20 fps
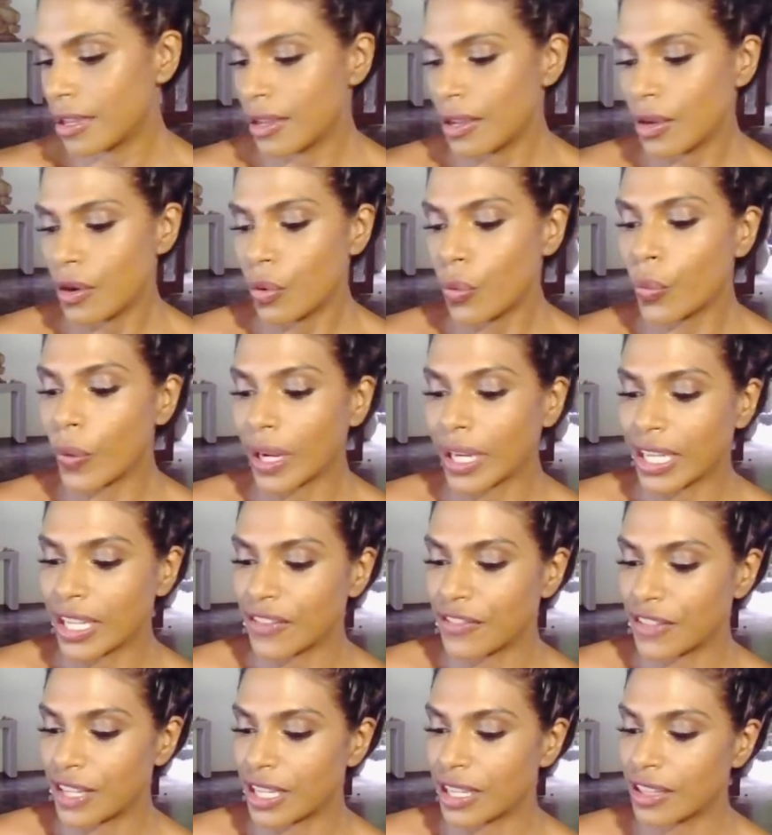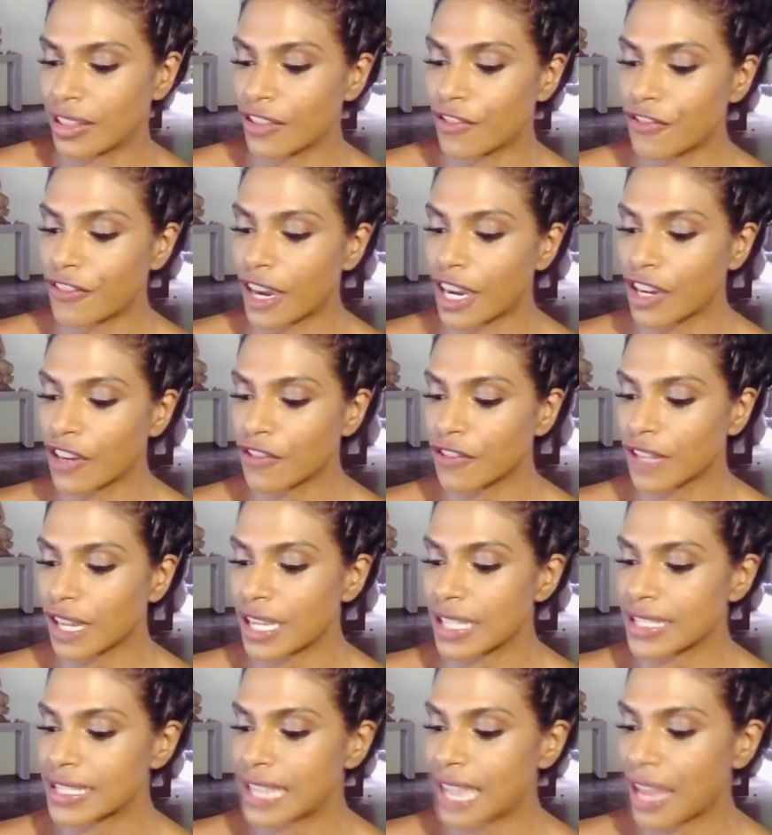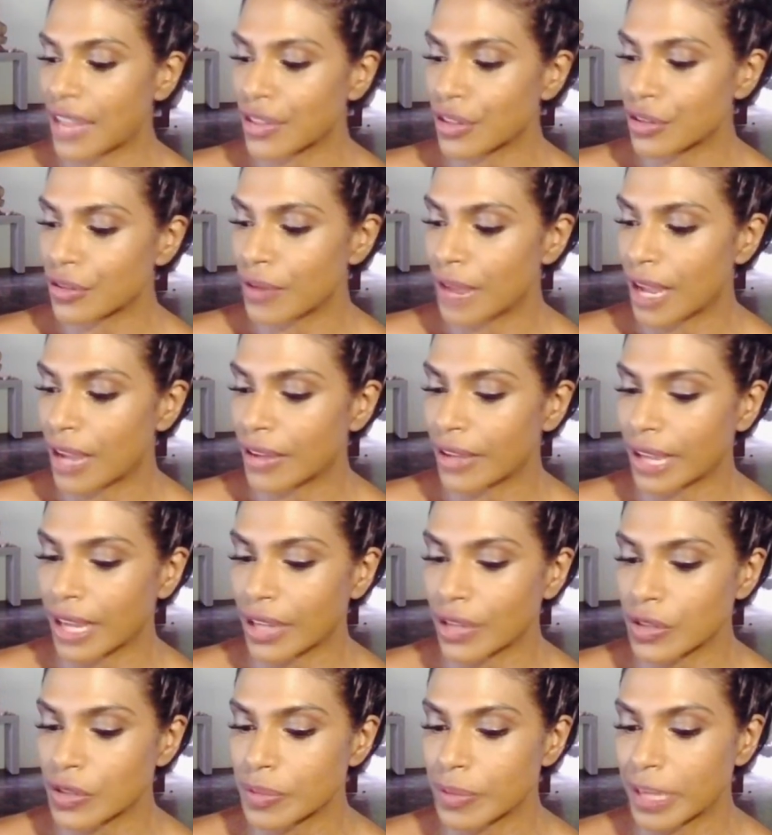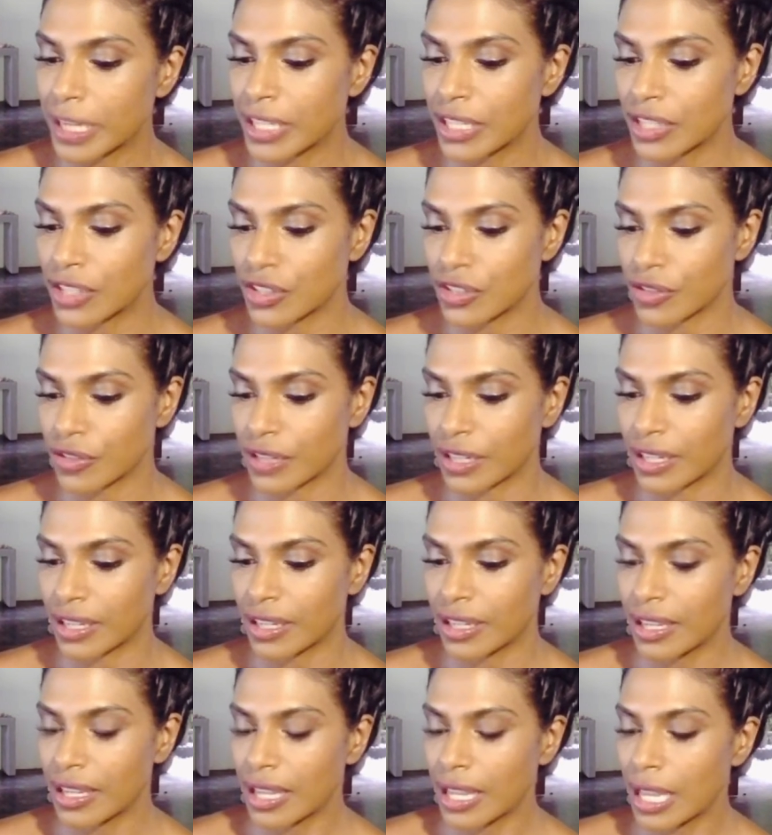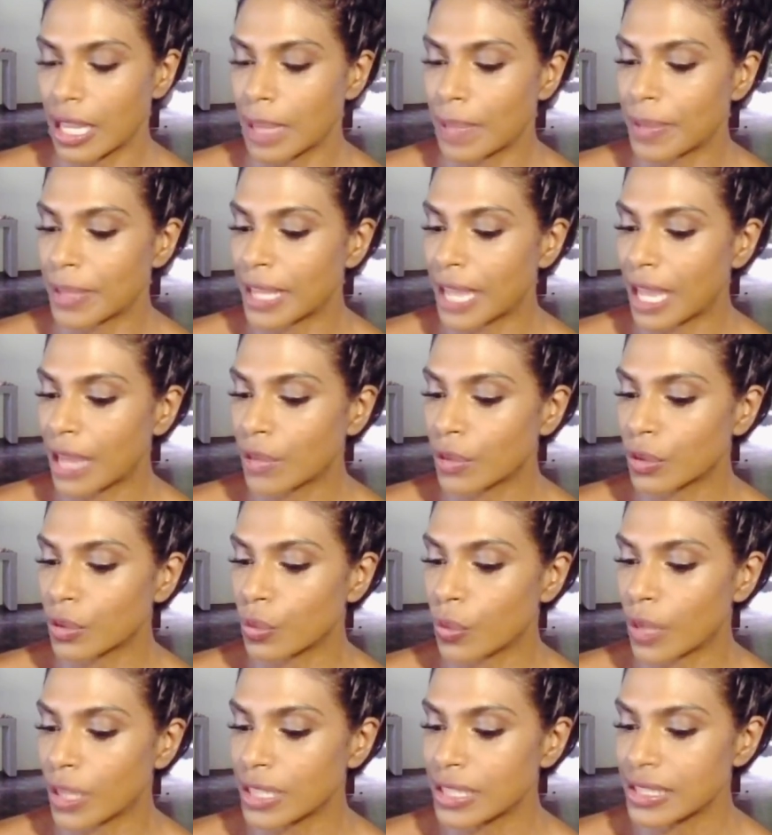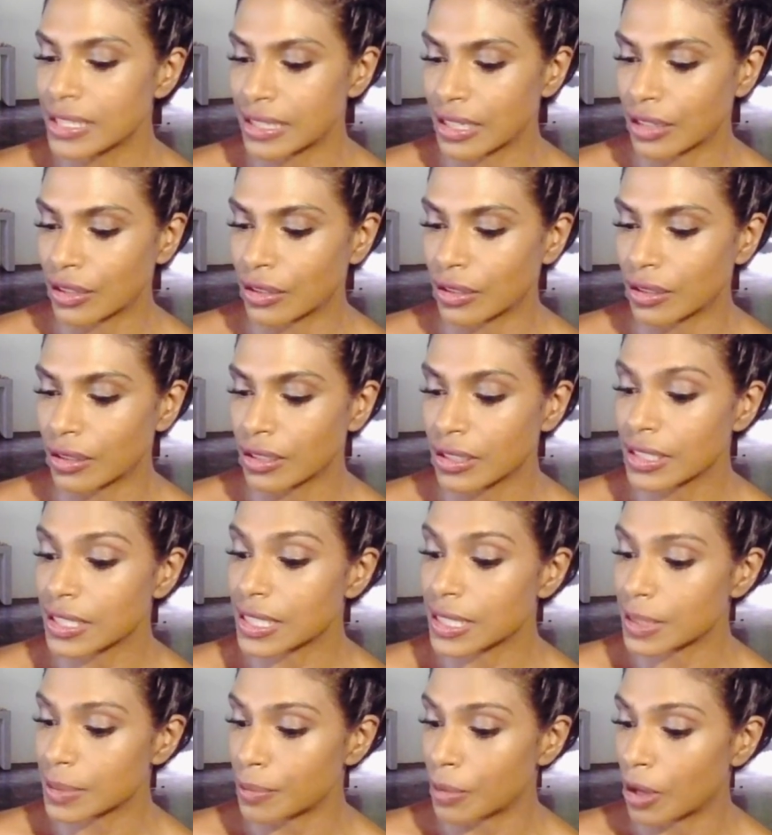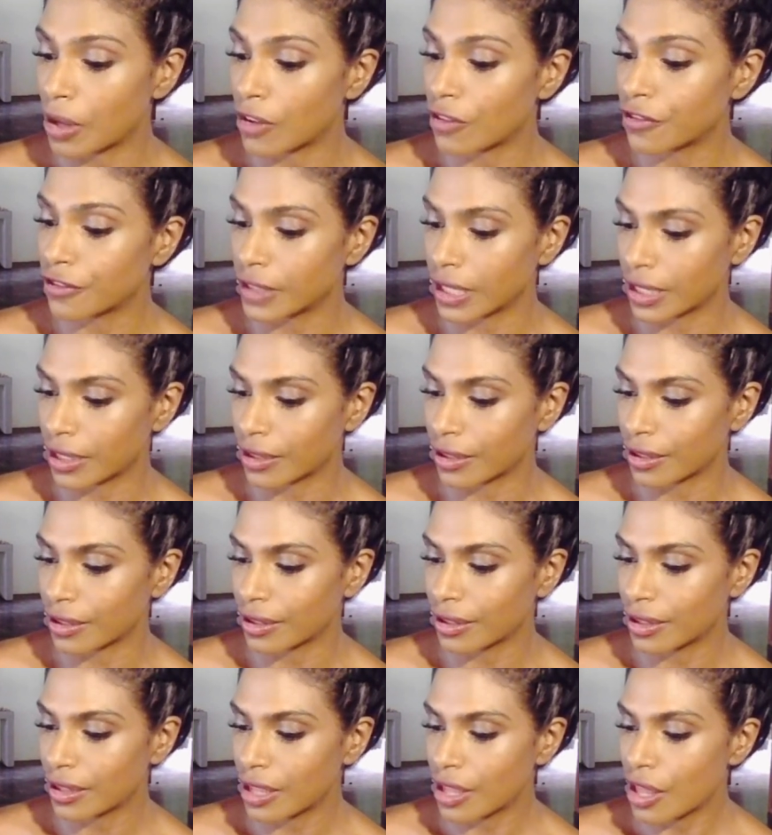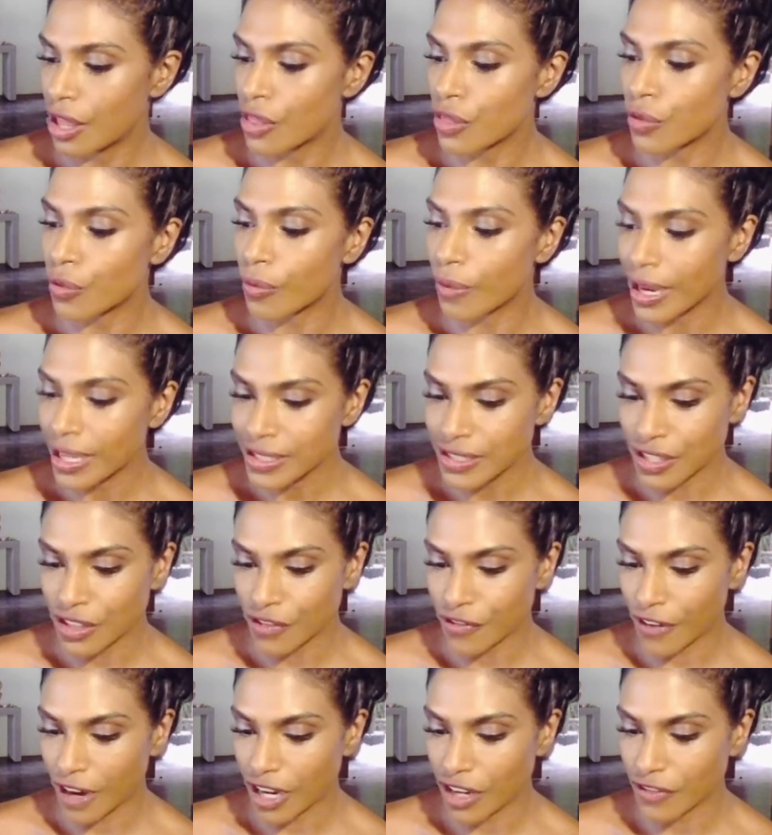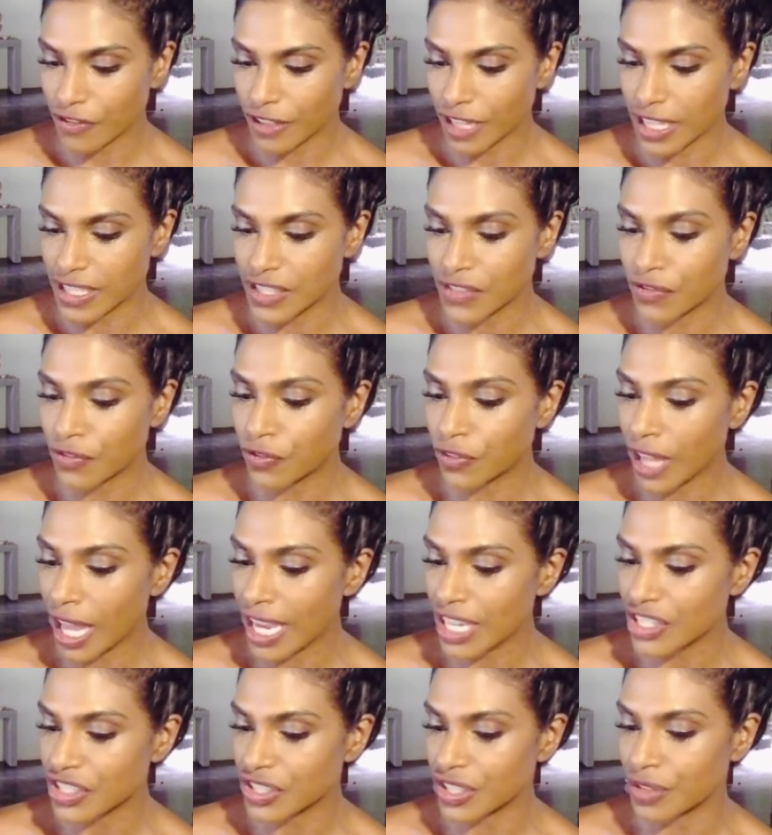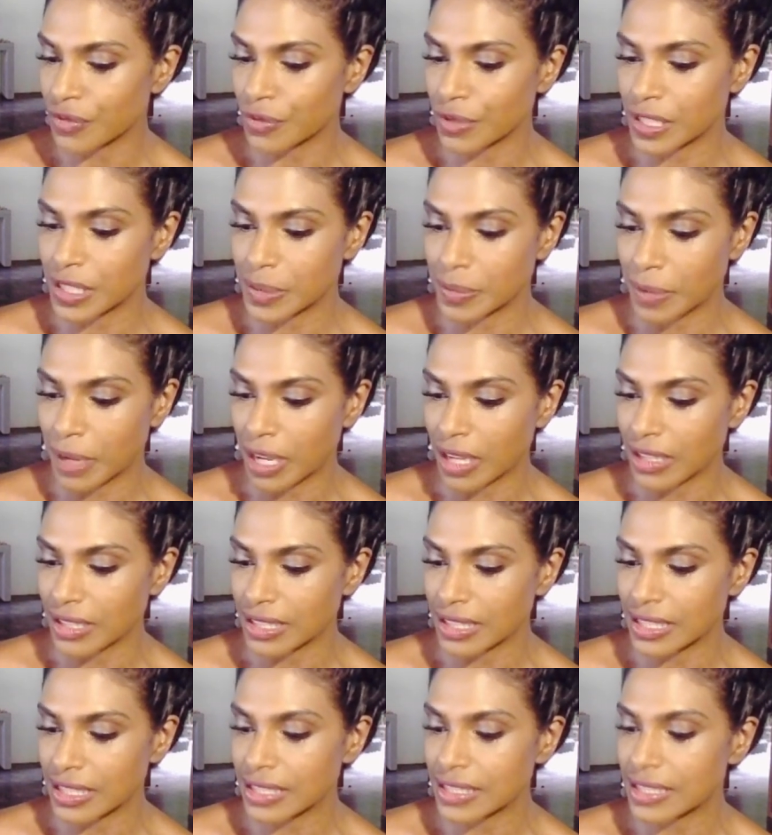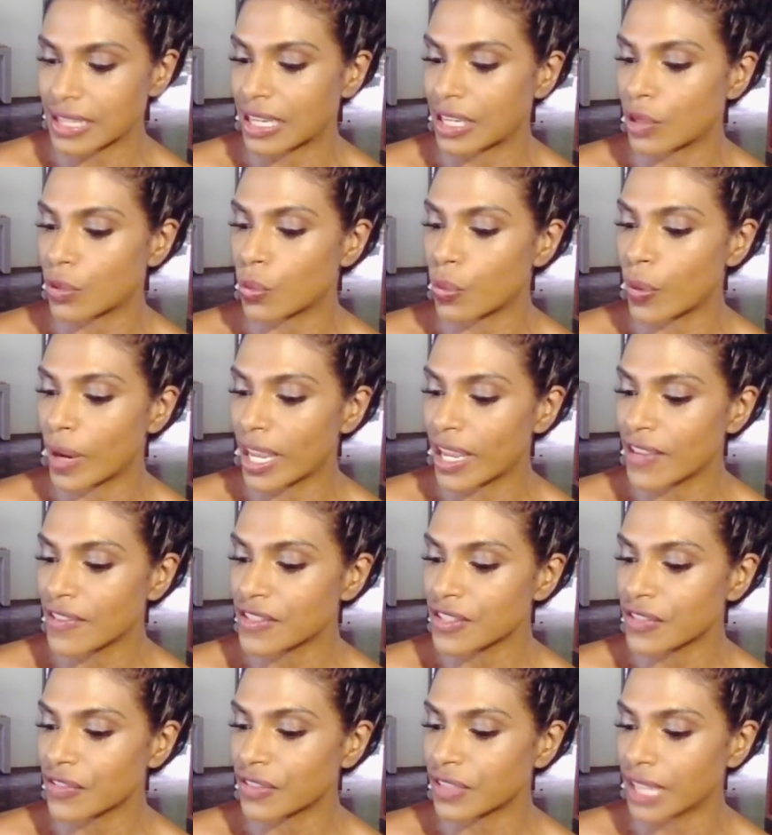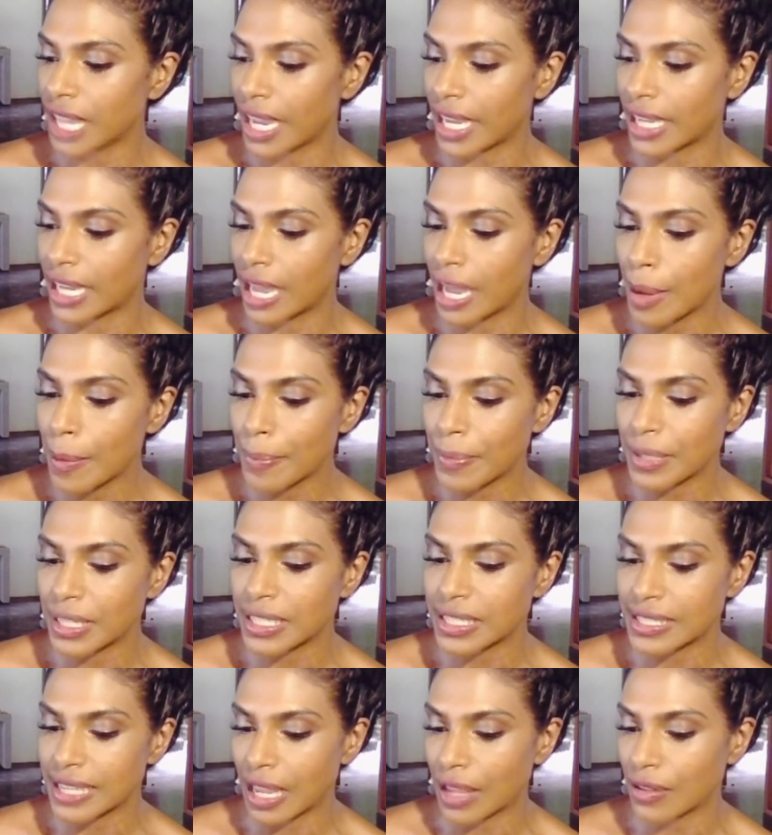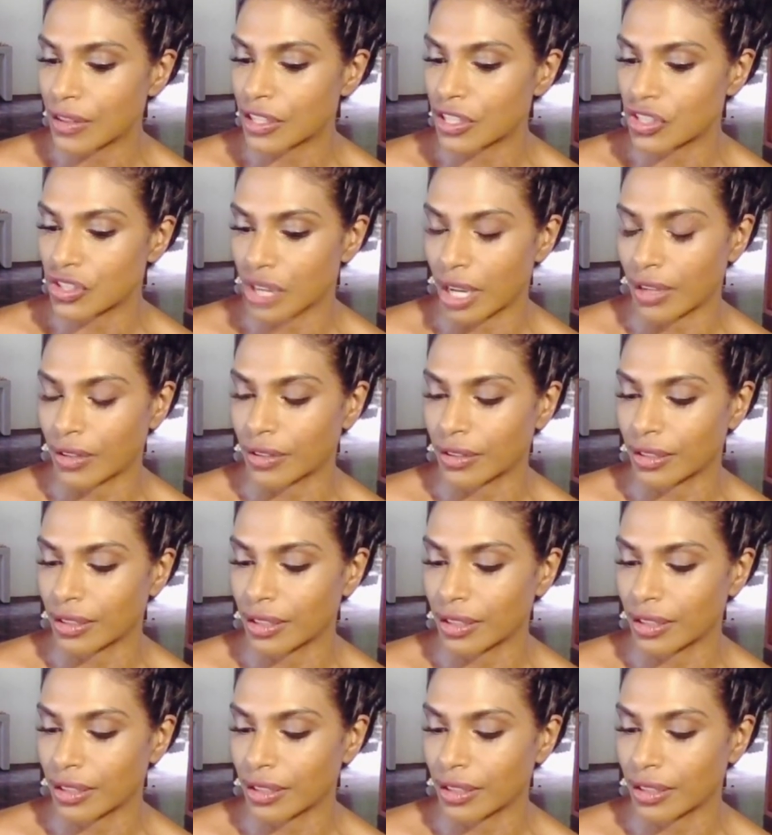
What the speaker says: One evening, the fireflies gathered around Gecko's banyan tree. It began with one single, small flicker. The rest of the fireflies flashed in response, sending waves of light up and down the jungle.